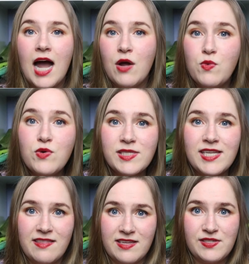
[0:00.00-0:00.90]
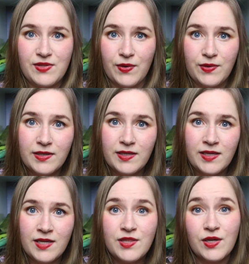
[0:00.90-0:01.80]
I will say this though,
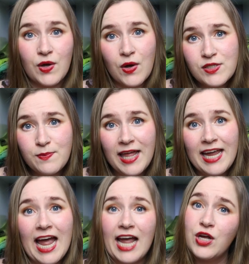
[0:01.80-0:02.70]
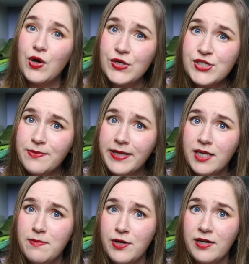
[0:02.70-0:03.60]
the cosplay and costuming
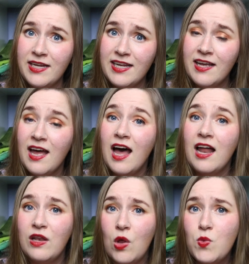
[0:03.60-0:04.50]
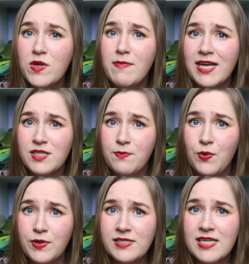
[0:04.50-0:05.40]
community, along with my
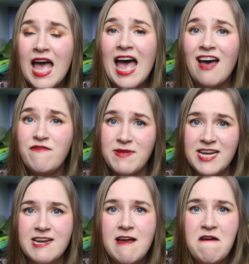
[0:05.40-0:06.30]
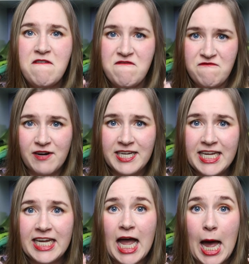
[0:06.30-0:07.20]
supporters, have been
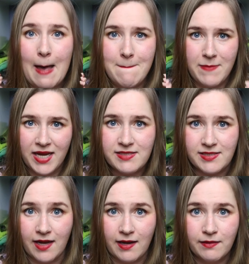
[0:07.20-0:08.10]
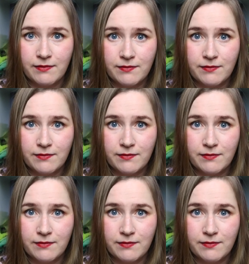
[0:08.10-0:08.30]
freaking amazing.